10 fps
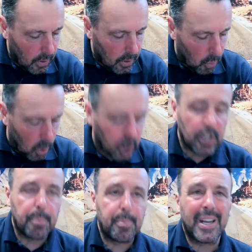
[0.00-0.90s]
of
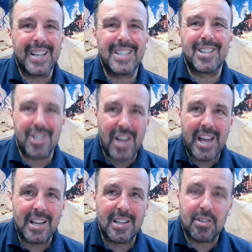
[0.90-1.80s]
the biggest
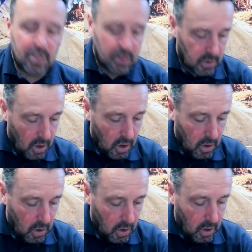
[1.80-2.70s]
chains
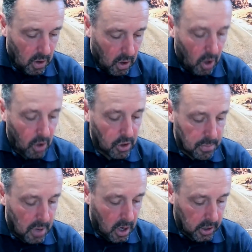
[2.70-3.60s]
on the
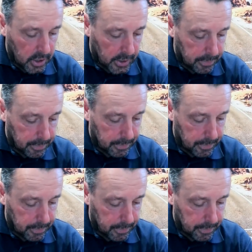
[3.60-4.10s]
market.